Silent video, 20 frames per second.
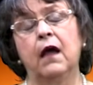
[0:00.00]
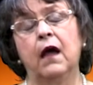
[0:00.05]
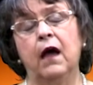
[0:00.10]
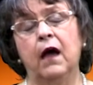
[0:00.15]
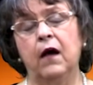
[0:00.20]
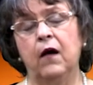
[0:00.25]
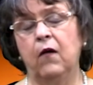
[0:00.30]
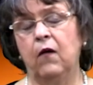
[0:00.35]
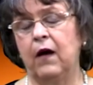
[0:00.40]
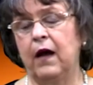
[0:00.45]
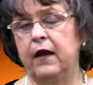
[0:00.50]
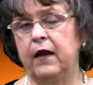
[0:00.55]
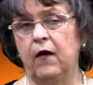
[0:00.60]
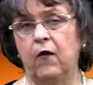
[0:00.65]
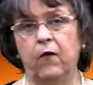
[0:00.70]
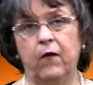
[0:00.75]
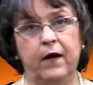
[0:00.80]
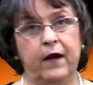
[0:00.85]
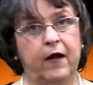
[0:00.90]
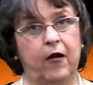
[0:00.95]
oh, I
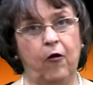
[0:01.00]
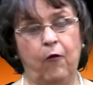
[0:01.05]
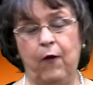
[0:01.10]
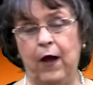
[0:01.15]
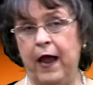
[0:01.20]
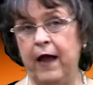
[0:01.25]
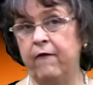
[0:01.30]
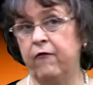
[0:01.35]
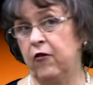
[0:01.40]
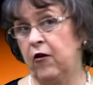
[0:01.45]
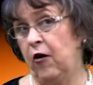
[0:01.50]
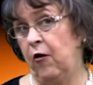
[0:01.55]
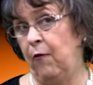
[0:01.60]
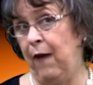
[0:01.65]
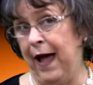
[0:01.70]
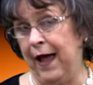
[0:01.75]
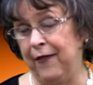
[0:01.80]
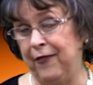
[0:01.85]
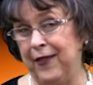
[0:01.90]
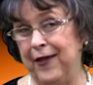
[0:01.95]
don't want to ever go
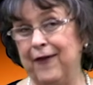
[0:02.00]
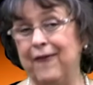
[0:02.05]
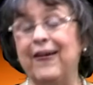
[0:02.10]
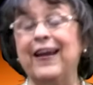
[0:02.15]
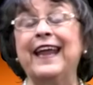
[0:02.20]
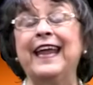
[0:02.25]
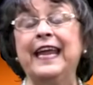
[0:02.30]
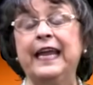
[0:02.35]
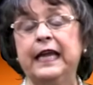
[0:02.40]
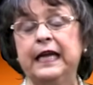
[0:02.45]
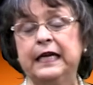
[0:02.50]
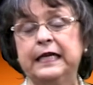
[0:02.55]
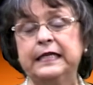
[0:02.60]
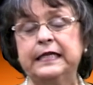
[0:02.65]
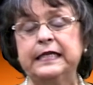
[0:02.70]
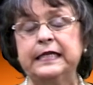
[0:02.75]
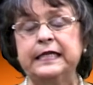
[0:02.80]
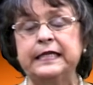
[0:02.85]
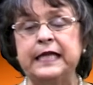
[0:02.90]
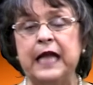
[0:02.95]
back there again.